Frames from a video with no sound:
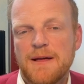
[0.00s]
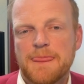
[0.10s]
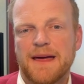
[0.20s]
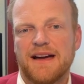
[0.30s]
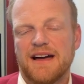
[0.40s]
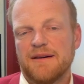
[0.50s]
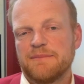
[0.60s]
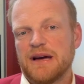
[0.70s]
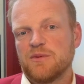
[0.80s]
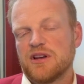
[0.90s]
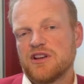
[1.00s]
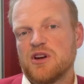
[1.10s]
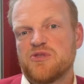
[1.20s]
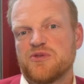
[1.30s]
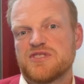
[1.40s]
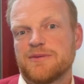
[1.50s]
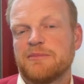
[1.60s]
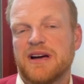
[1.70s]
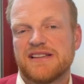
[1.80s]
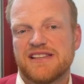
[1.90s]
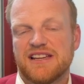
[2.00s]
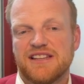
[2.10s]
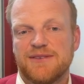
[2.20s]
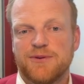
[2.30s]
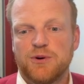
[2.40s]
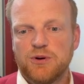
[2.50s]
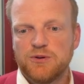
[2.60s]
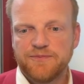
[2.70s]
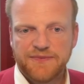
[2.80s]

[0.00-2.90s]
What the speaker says: but we're going to go through some of my technique for oral.